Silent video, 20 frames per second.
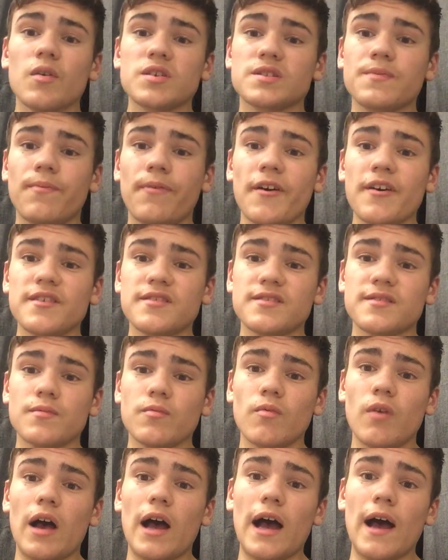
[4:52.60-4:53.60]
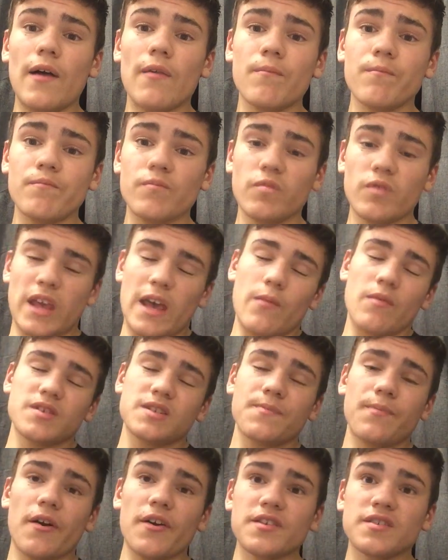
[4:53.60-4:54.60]
supposed
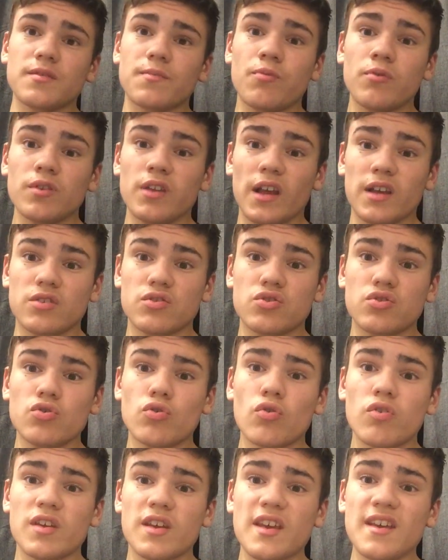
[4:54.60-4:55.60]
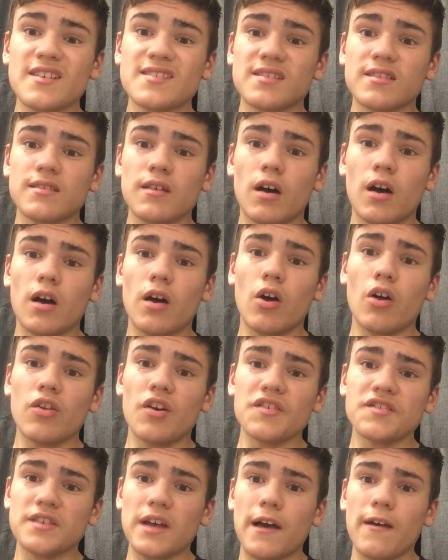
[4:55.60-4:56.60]
to put like two good kicks on
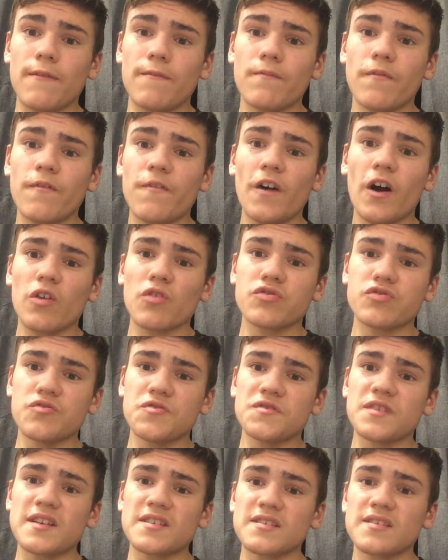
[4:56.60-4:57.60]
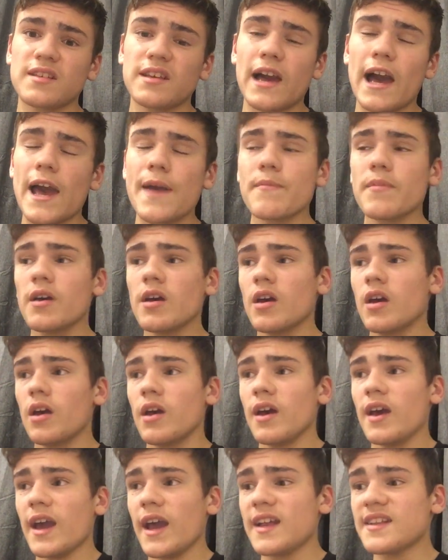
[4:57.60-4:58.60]
those final two sets of the game,
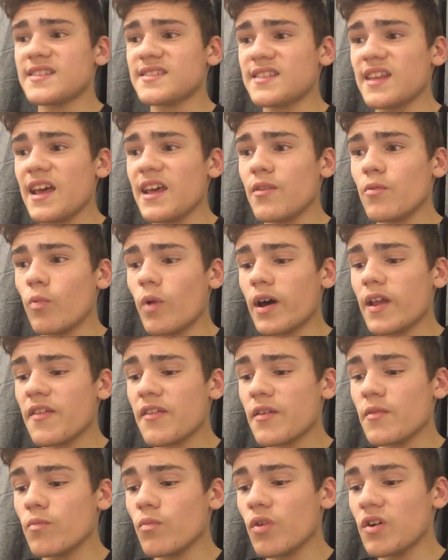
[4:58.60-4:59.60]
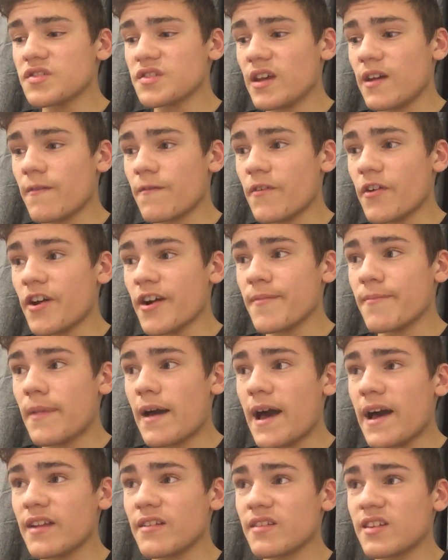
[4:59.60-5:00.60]
Instead, one of them was a very
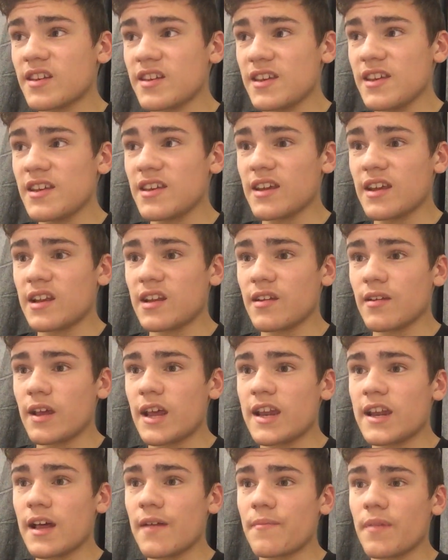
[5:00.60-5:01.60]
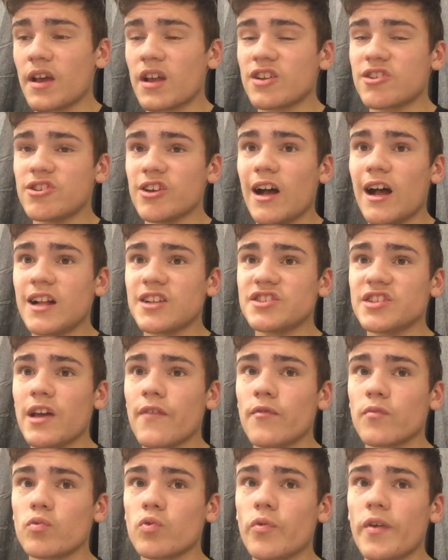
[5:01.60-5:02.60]
bad kick and ended up being a charge
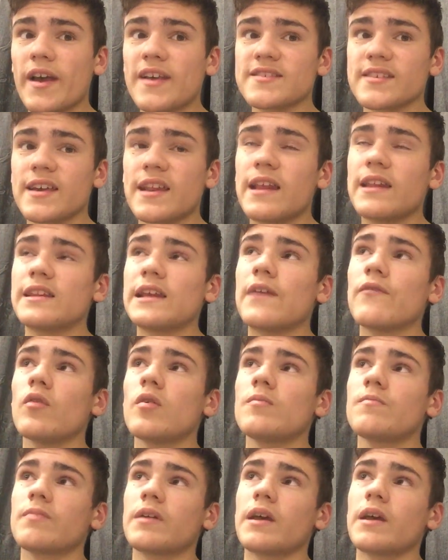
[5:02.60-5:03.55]
down from Queensland, and the other one